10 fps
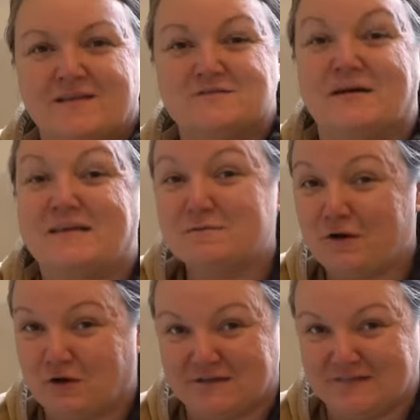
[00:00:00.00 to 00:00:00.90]
So I keep
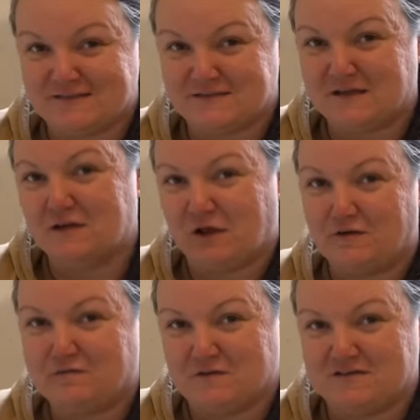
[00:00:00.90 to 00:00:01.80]
calling this a
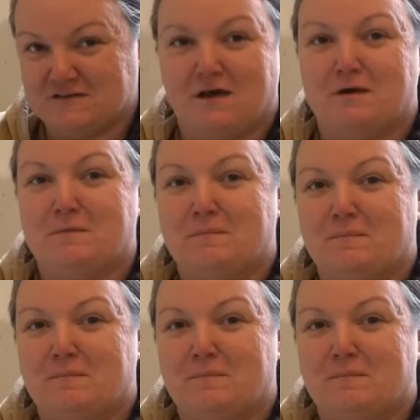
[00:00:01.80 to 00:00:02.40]
clawfoot tub,